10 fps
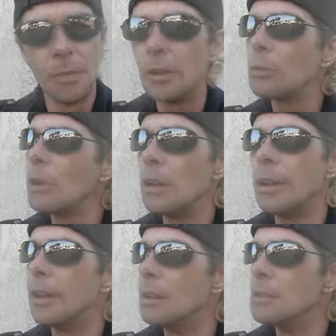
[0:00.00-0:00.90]
It
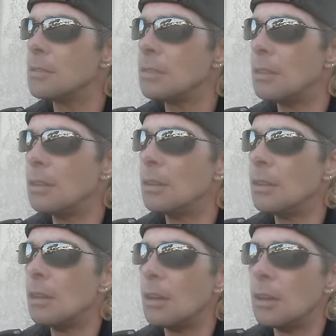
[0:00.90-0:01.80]
really is.
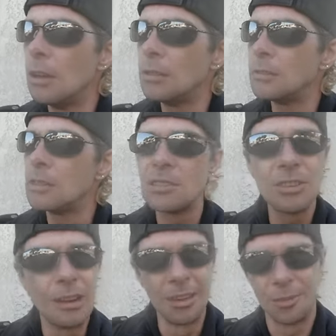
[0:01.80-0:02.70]
This
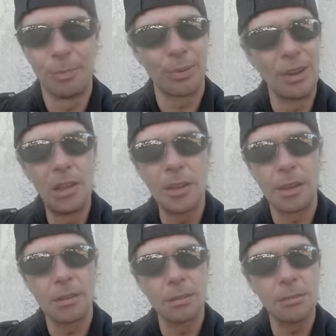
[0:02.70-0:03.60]
song is
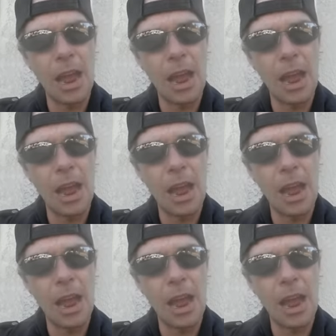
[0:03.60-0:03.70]
brilliant.